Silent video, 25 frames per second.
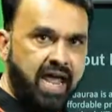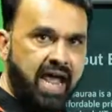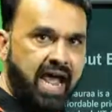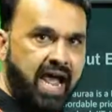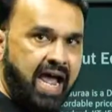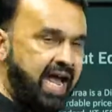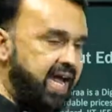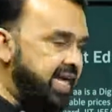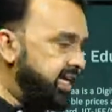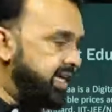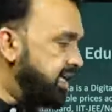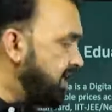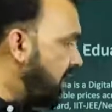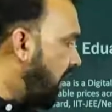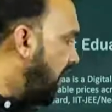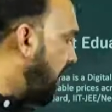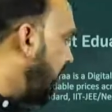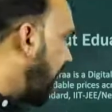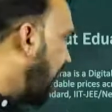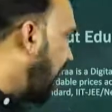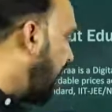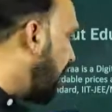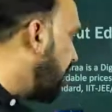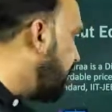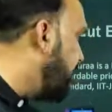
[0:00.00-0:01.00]
And
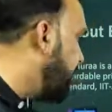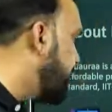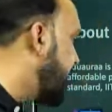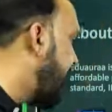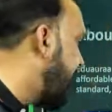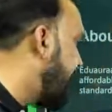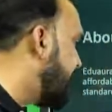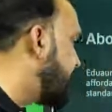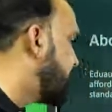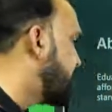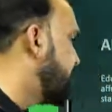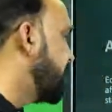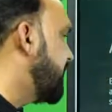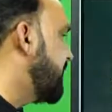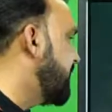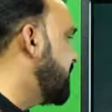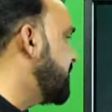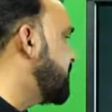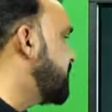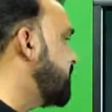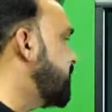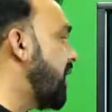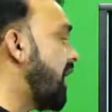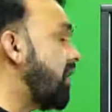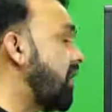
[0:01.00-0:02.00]
along with that,
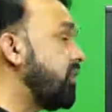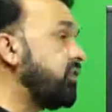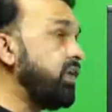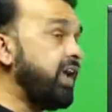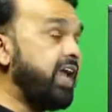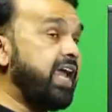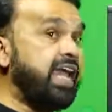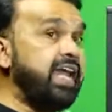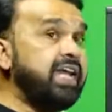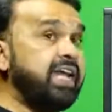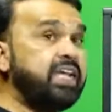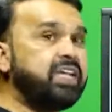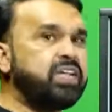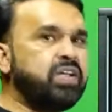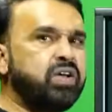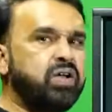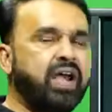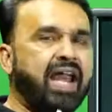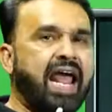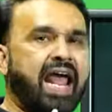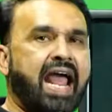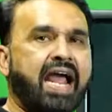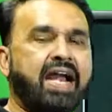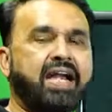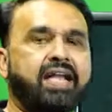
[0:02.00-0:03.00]
students, you have
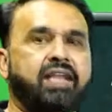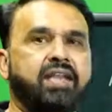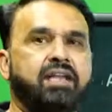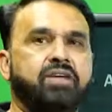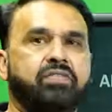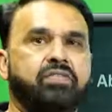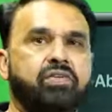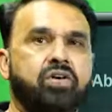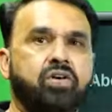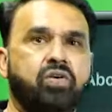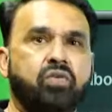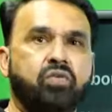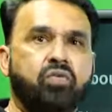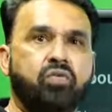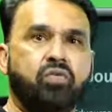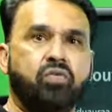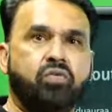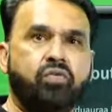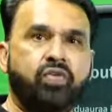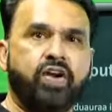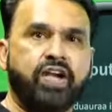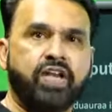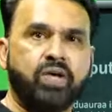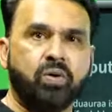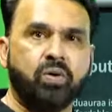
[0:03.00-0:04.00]
interactive
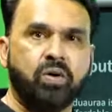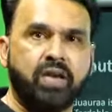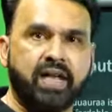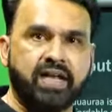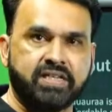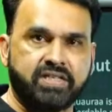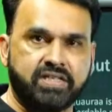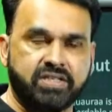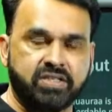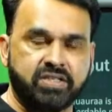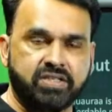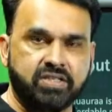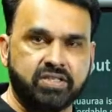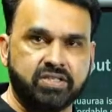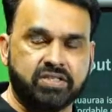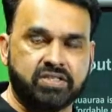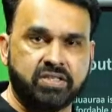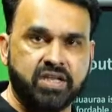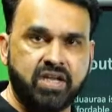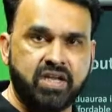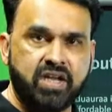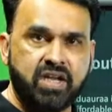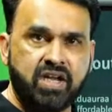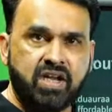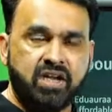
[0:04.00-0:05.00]
video
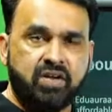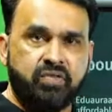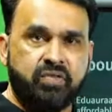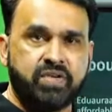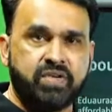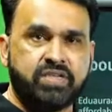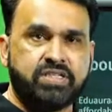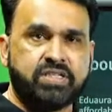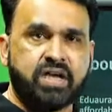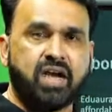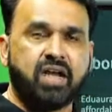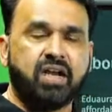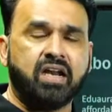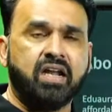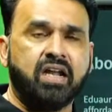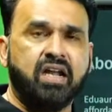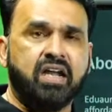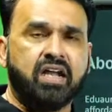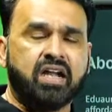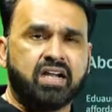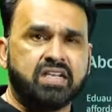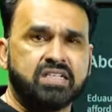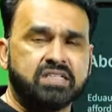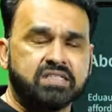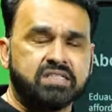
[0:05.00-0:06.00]
lectures, which are
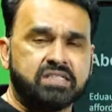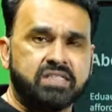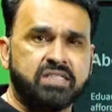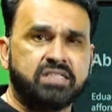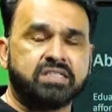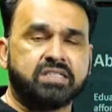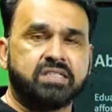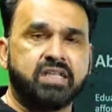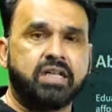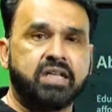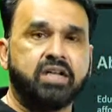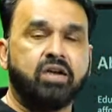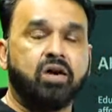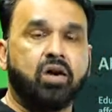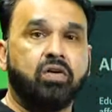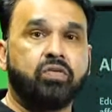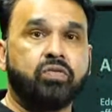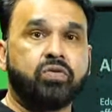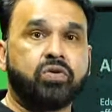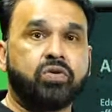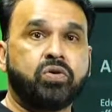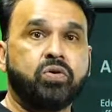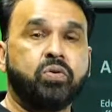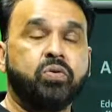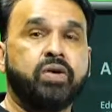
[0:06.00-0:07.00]
consisting
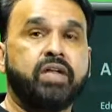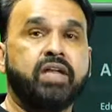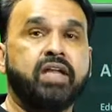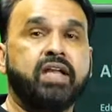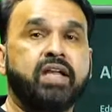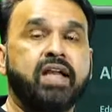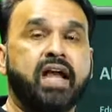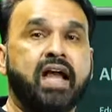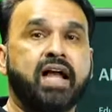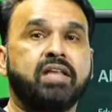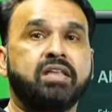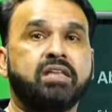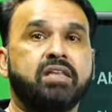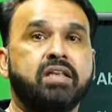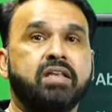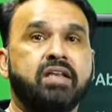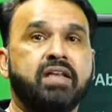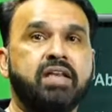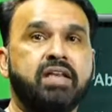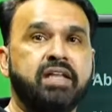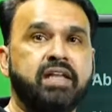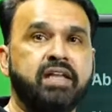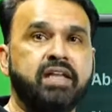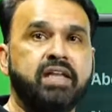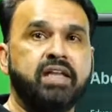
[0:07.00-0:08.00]
of 2D and
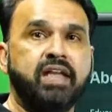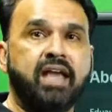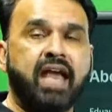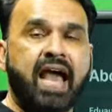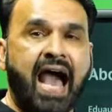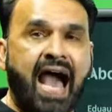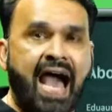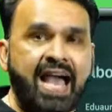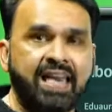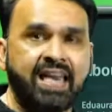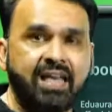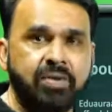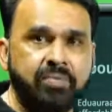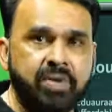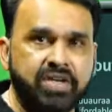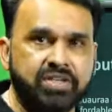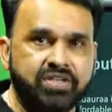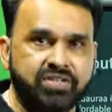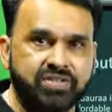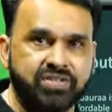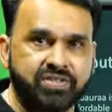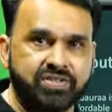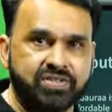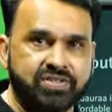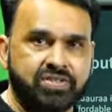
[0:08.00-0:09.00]
3D
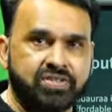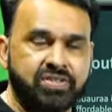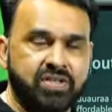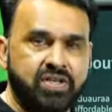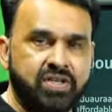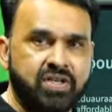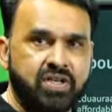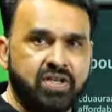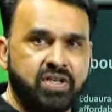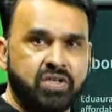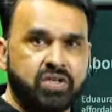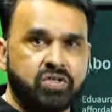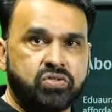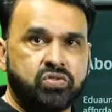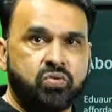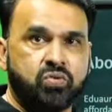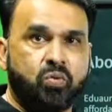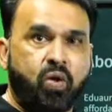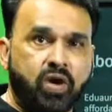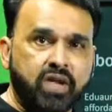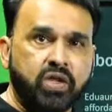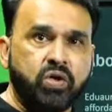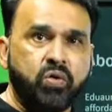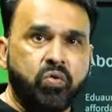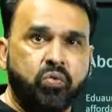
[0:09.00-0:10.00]
animations. So
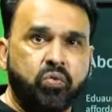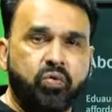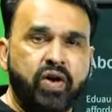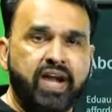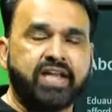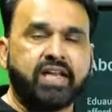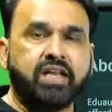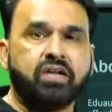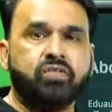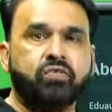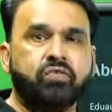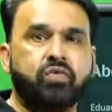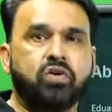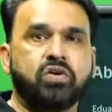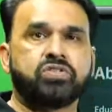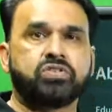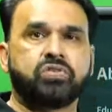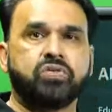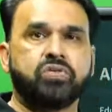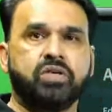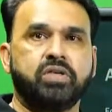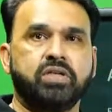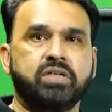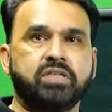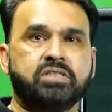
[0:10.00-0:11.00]
what are you waiting for,
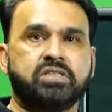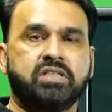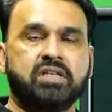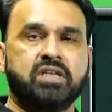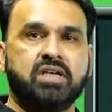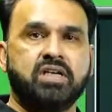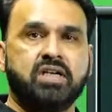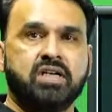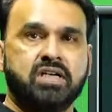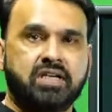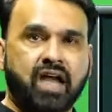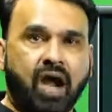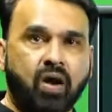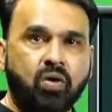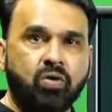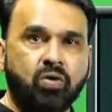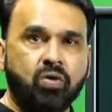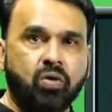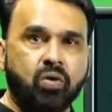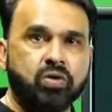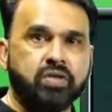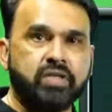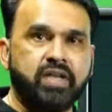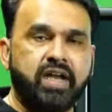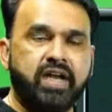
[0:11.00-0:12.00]
students?
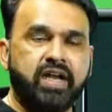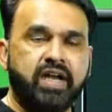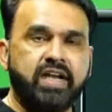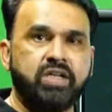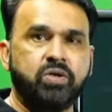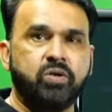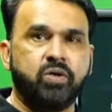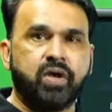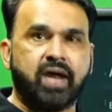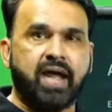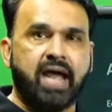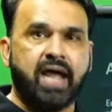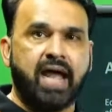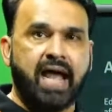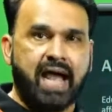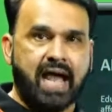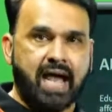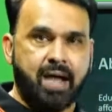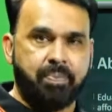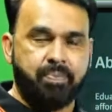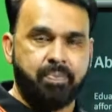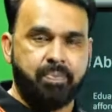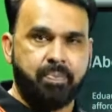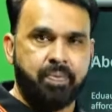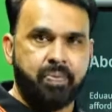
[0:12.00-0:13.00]
Download the Eduauraa
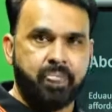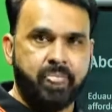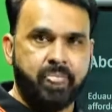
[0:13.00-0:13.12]
app.